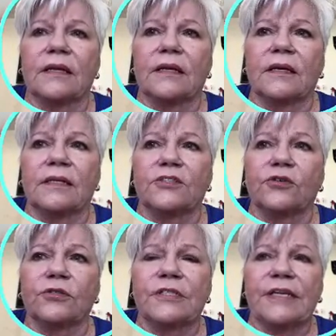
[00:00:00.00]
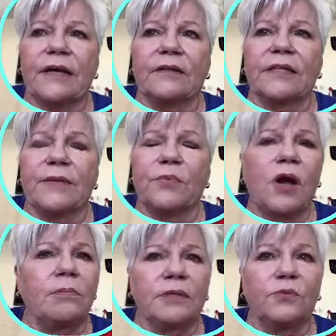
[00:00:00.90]
it turns out they
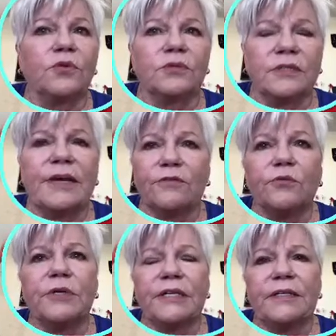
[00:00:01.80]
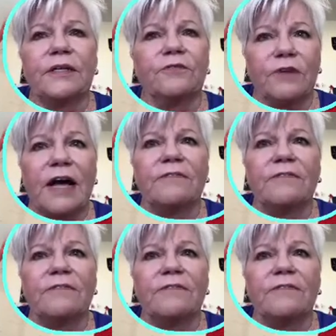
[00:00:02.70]
probably will never read the 5